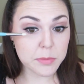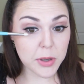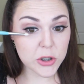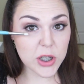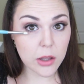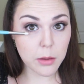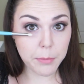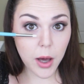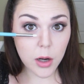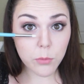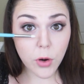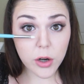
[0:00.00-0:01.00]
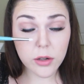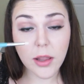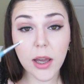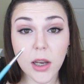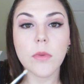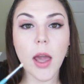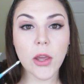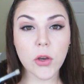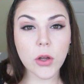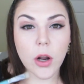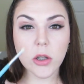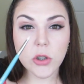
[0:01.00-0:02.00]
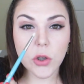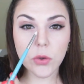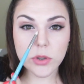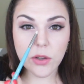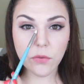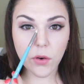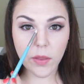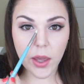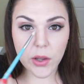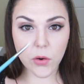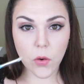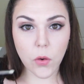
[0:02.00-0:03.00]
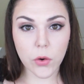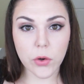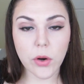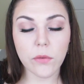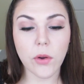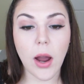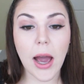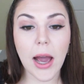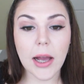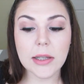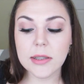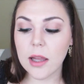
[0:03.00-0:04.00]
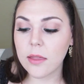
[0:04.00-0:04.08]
smudge out the bottom waterline, and you could also use it for the inner corner of your eyes.